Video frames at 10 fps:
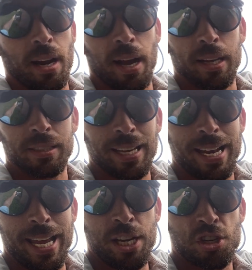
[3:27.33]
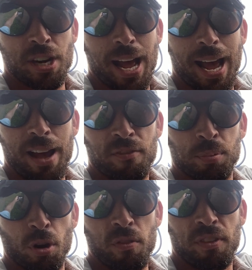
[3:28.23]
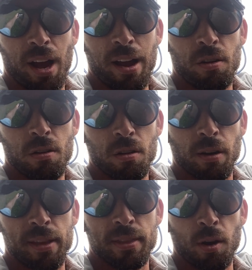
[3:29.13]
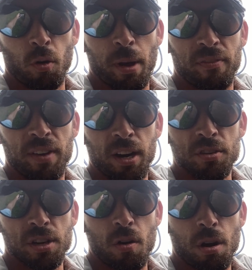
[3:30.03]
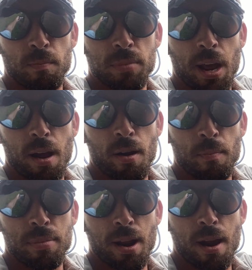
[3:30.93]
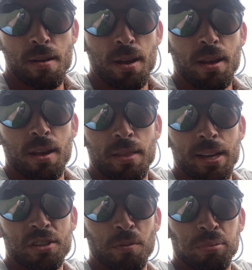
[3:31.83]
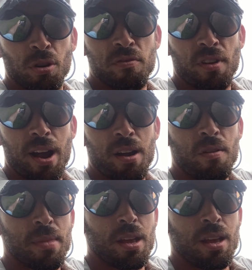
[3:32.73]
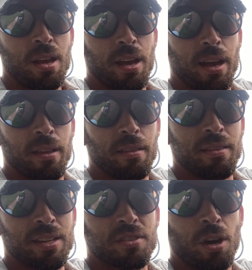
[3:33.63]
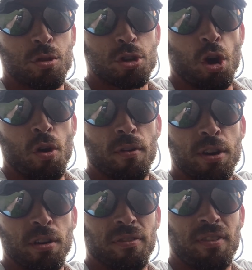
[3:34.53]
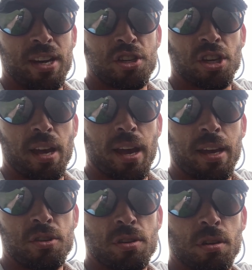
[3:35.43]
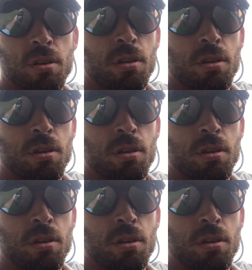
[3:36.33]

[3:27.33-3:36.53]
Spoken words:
It has an 1.5 inch profile right there where my finger's going up, down. That's the profile. And this goes over your fascia edge.